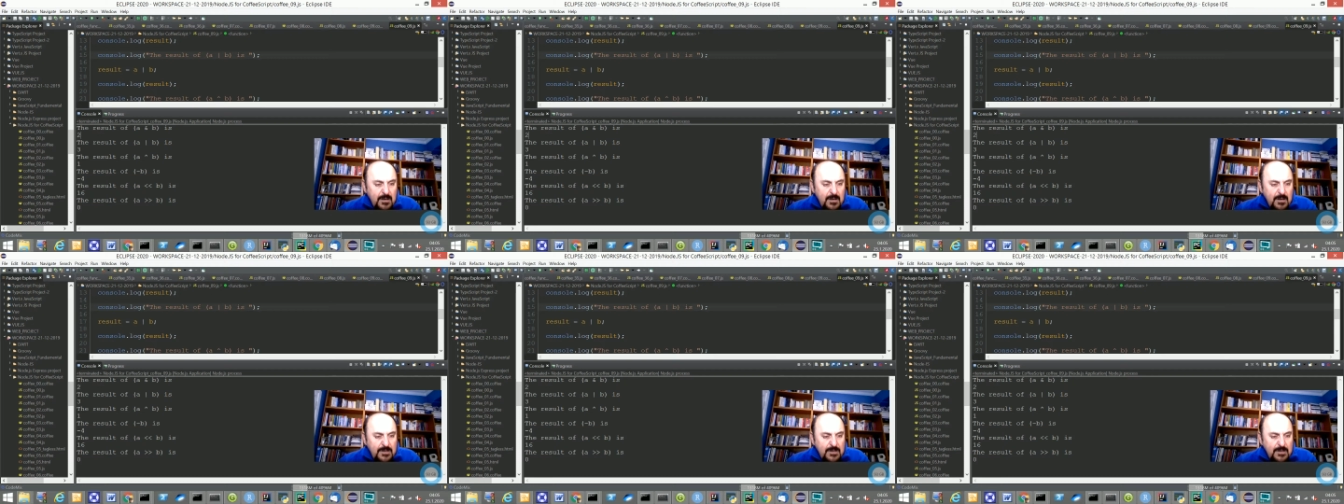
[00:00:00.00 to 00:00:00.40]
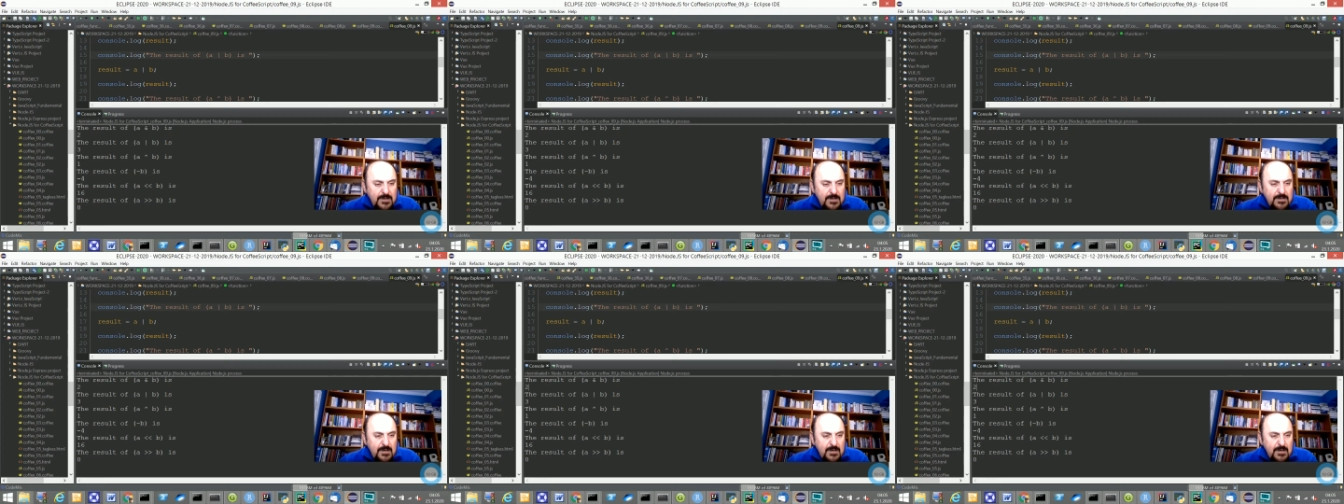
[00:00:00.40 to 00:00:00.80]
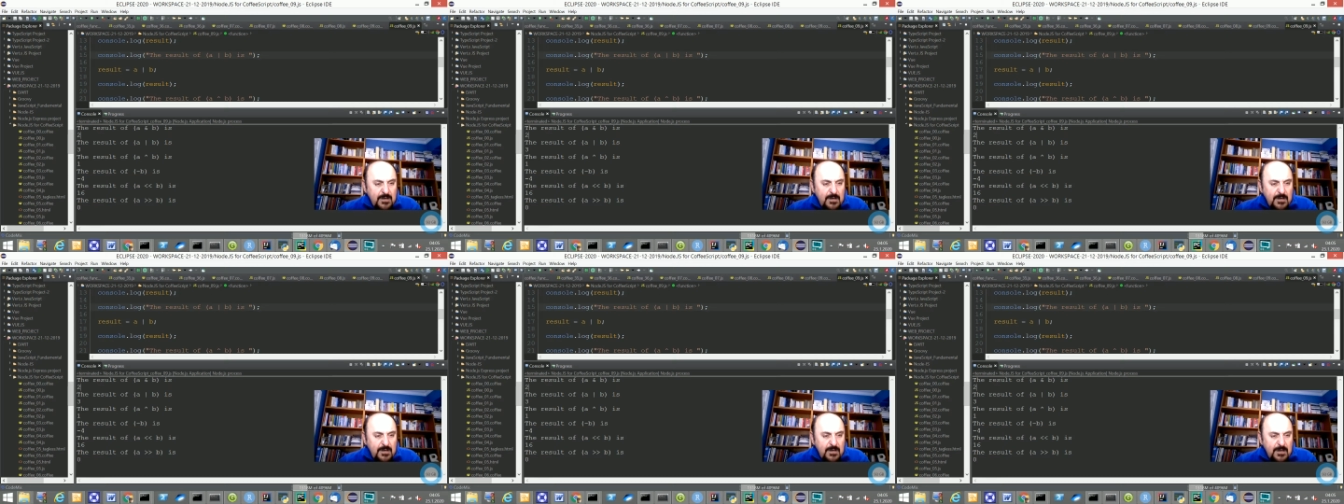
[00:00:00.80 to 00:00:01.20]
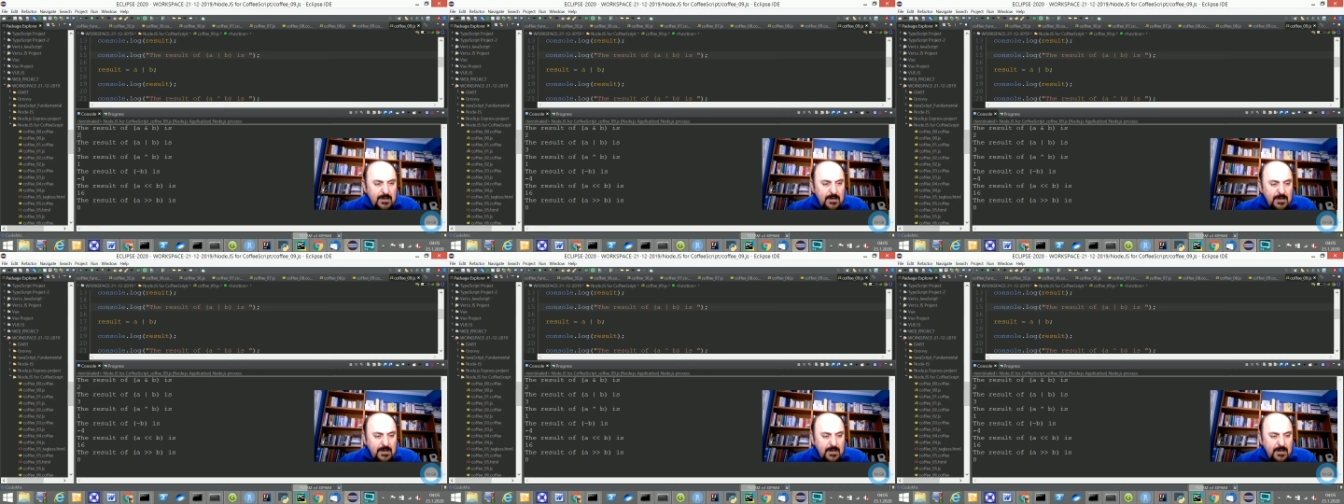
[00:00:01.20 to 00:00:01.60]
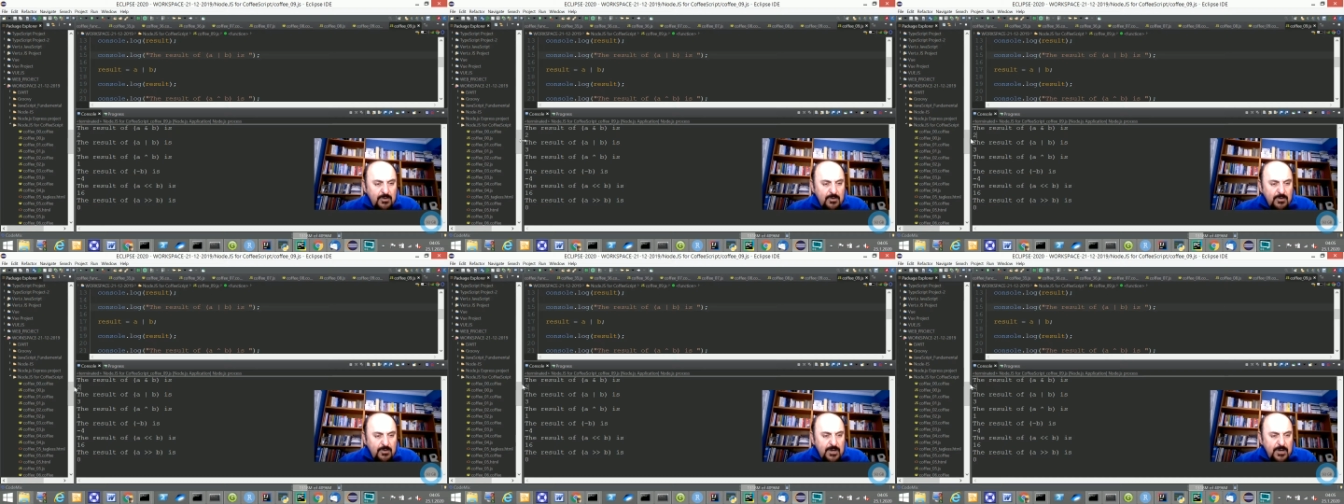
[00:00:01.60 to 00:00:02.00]
Just
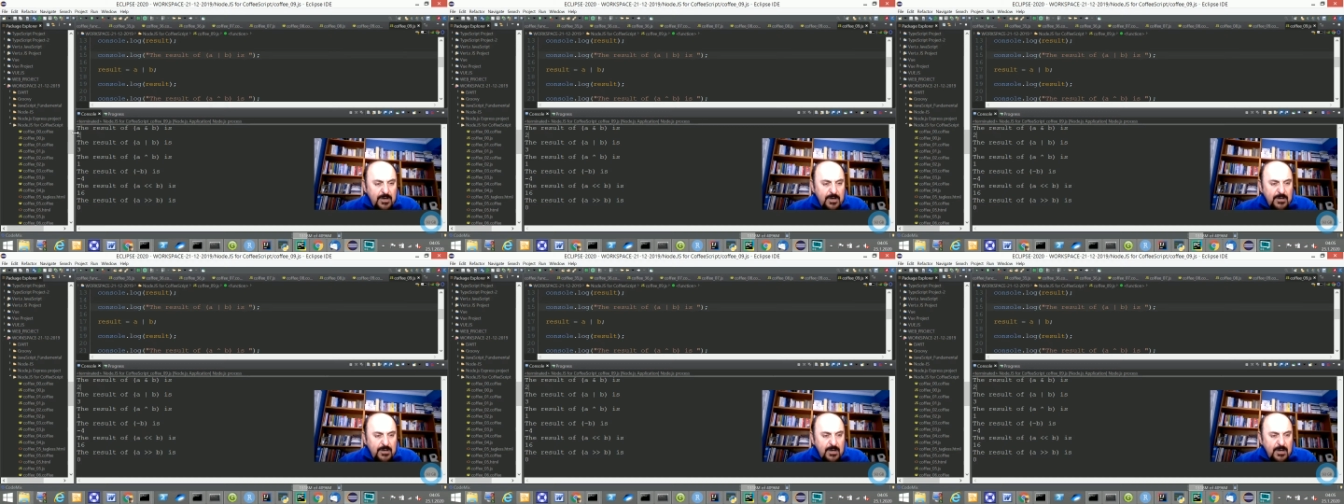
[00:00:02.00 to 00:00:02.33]
look here,